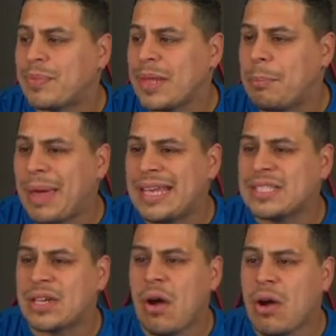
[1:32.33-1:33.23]

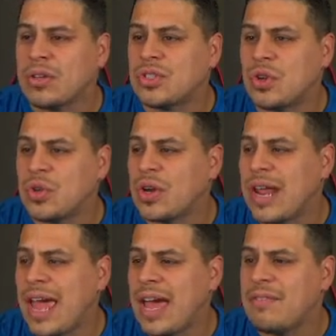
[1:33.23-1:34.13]
base cards so you're going
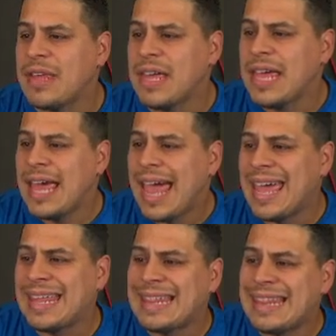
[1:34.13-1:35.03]
to have
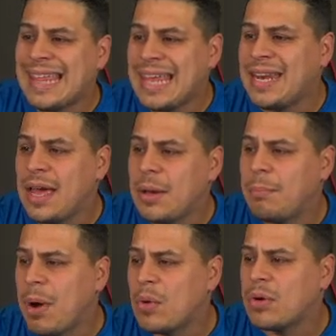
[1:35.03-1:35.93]
a lynn
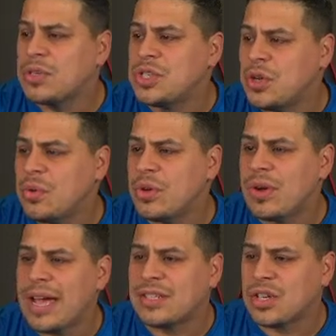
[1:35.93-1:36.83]
bowden jr
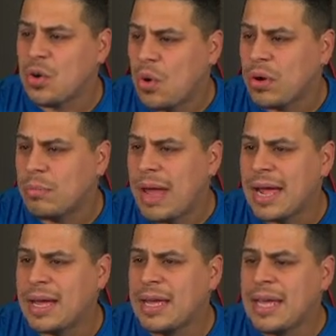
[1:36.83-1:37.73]
as a
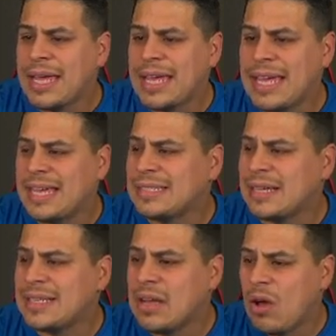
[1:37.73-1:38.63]
quarterback he is a
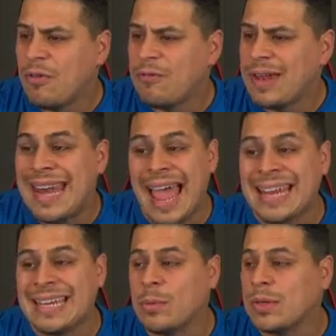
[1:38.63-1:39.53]
dolphin
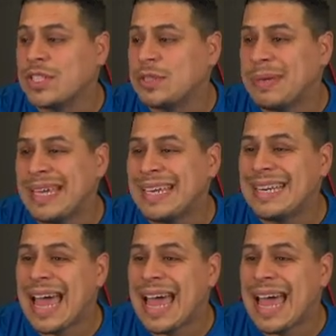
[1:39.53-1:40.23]
91 speed not